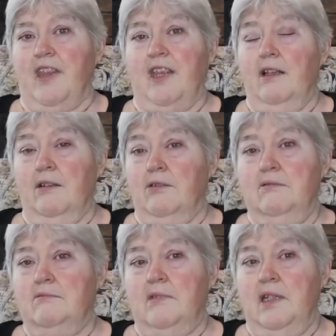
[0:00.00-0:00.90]
killer,
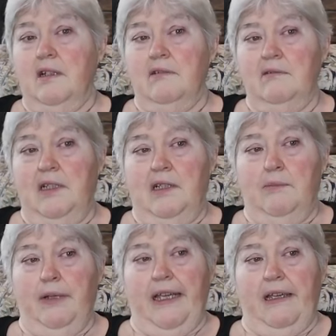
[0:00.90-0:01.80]
you know,
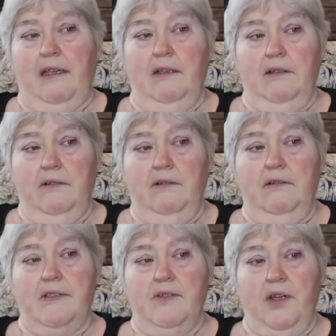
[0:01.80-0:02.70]
plant killer,
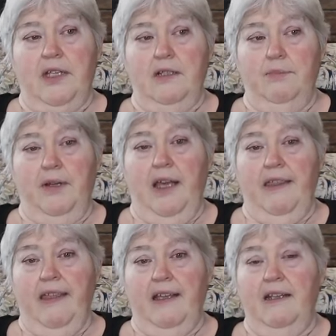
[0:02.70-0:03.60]
so I can apply
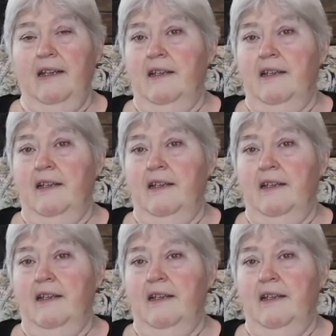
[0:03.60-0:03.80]
that,